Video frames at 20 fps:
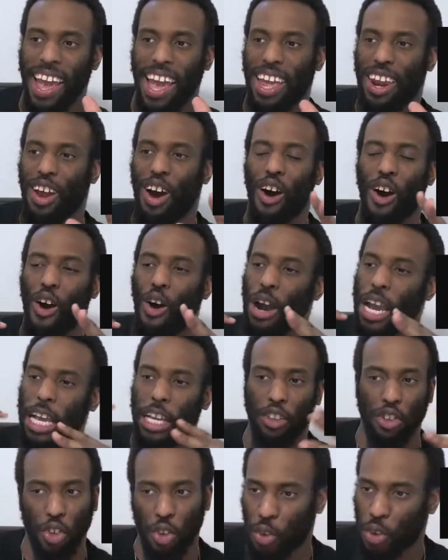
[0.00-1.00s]
and all
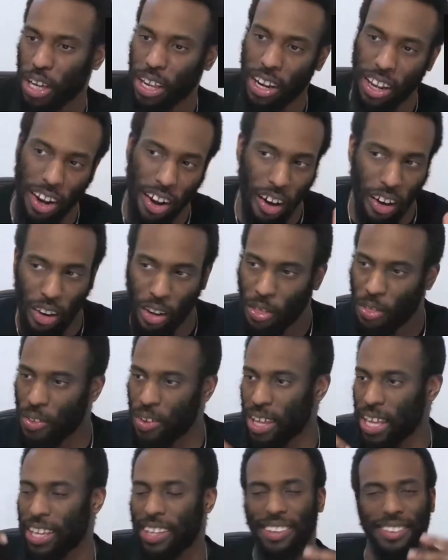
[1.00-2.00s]
integrated and all
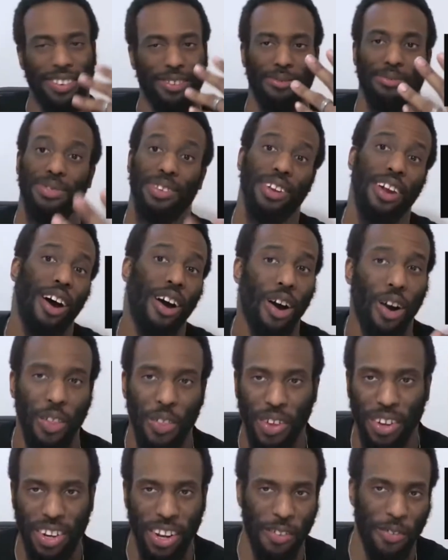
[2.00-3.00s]
the isms and all
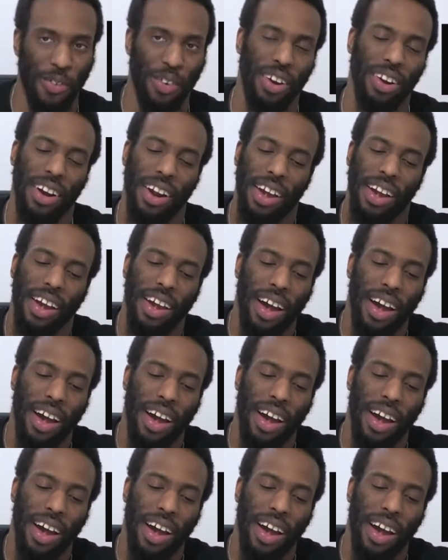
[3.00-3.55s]
the different